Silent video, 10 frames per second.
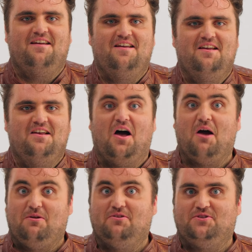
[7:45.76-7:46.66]
some
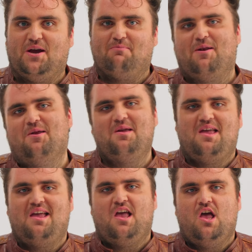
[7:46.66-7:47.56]
contrast on the
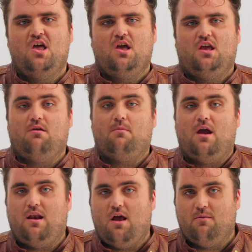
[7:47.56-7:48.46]
face. We didn't want a
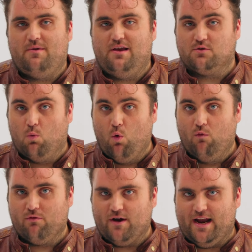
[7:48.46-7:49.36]
crazy contrast ratio,
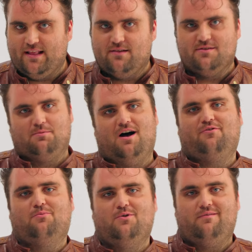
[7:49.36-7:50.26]
but enough
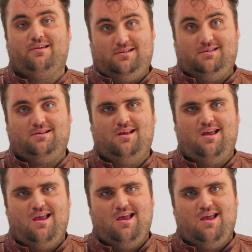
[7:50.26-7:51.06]
to have some shape.